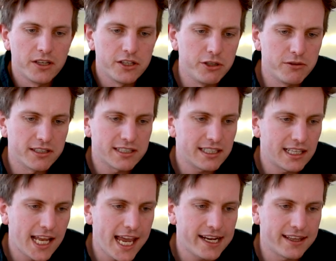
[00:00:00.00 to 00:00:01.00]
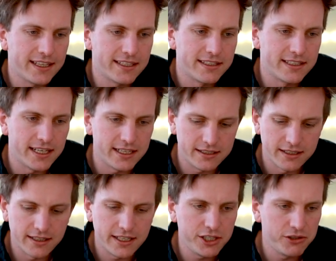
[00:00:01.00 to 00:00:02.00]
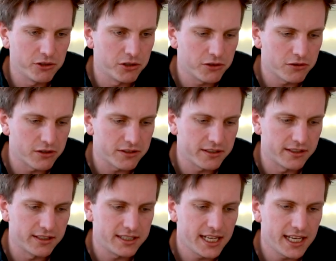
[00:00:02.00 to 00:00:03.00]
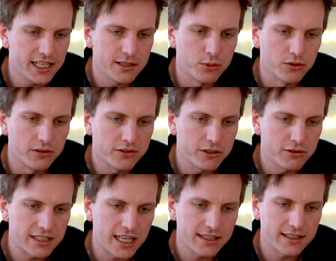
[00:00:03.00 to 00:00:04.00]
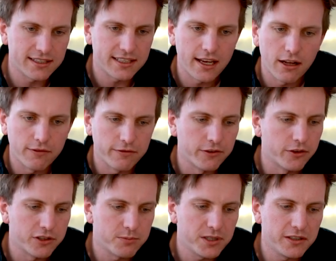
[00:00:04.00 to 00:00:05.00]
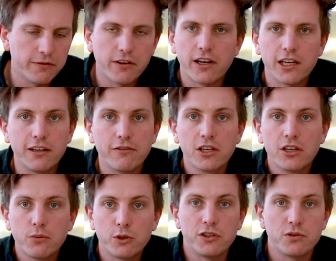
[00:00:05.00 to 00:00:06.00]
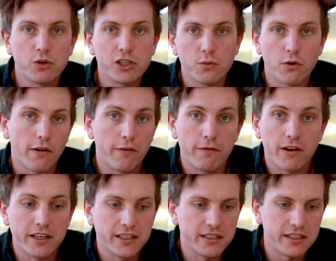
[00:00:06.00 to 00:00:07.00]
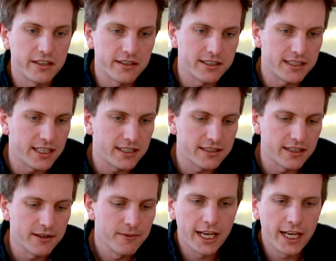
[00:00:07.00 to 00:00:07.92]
you can select this data, then you go across to the table. So you select the cell first, B5, which is what you want to find in the other data.